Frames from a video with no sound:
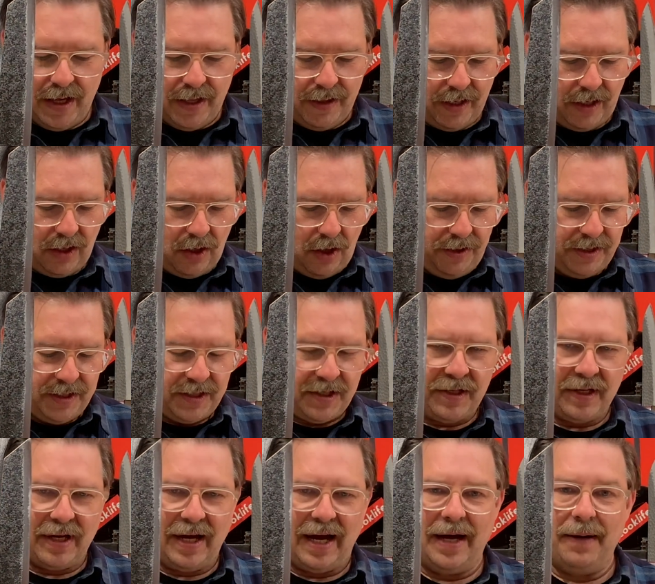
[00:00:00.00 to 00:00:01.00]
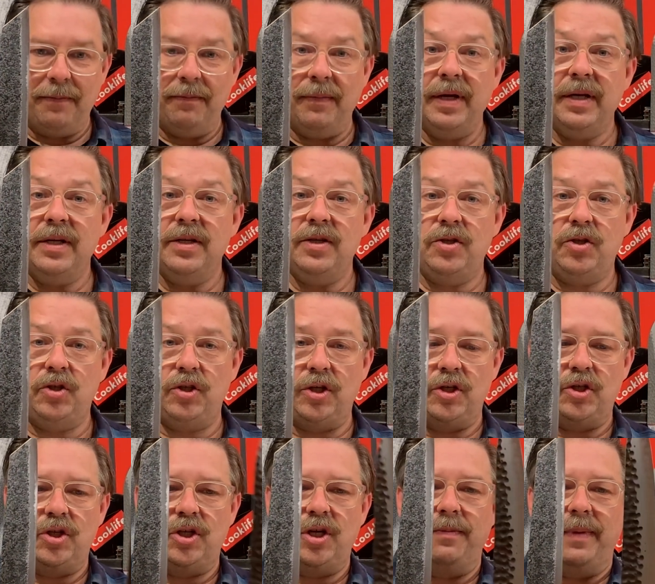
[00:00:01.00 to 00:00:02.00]
They call this
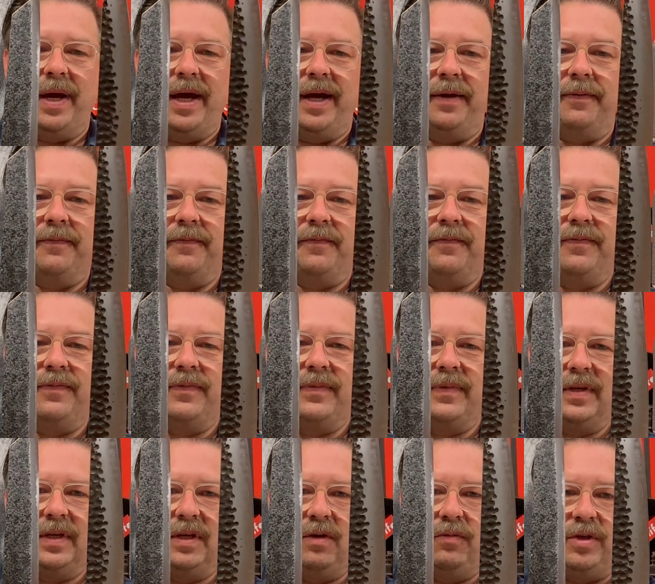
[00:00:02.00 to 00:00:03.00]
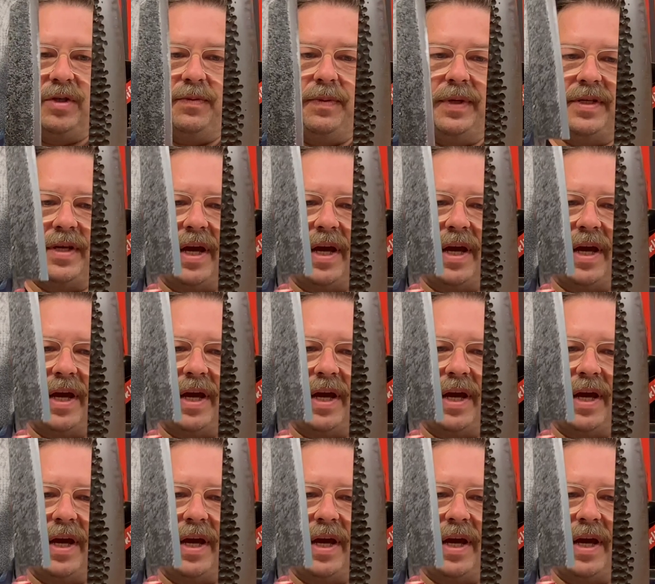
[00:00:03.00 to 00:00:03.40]
tsuchime, which means